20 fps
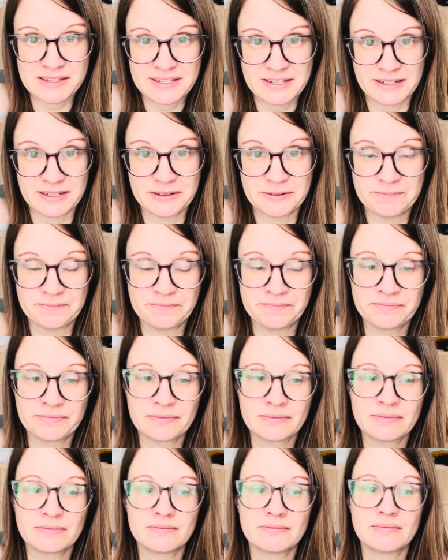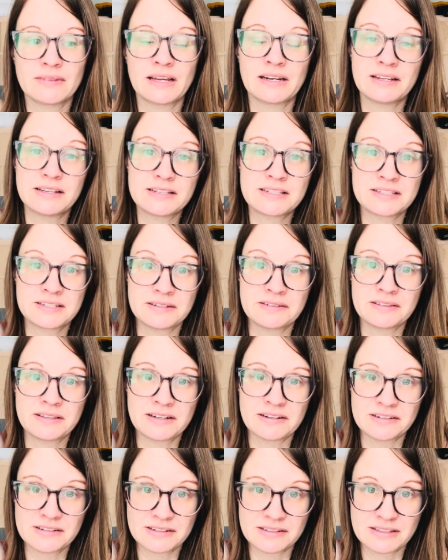him. And he's still
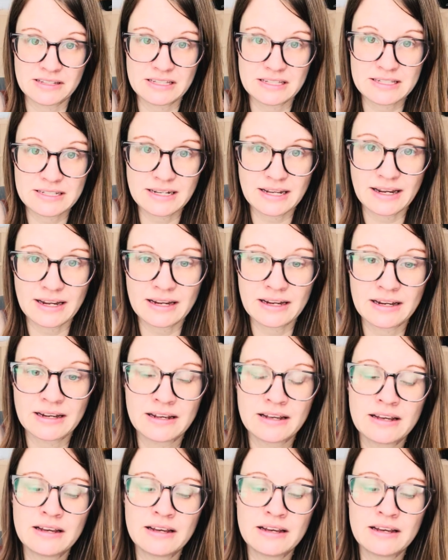there to this day.